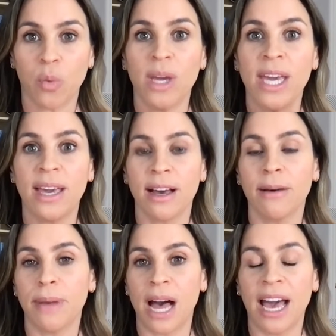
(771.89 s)
We can
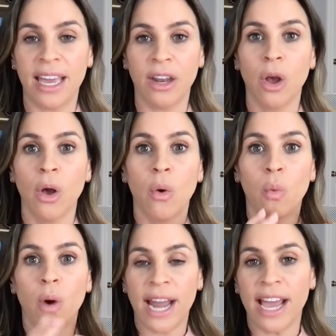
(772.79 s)
combine
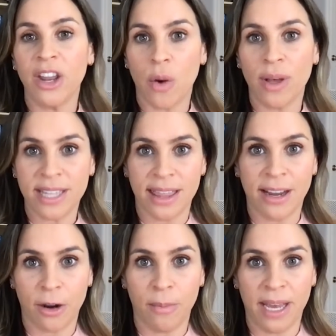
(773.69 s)
what I know as a
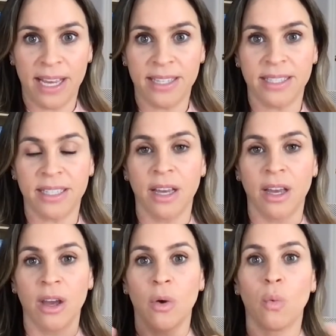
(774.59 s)
therapist
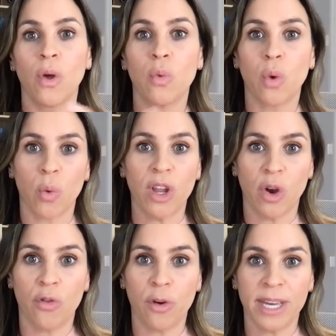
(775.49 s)
with what we
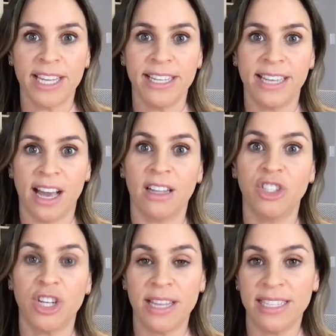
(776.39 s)
know from
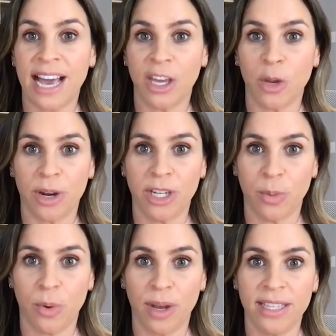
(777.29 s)
kinesiology and these
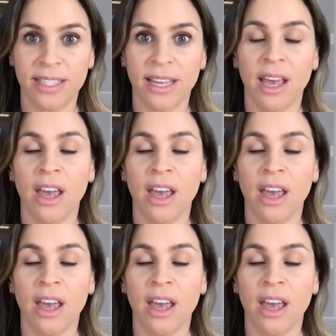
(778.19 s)
acupressure points.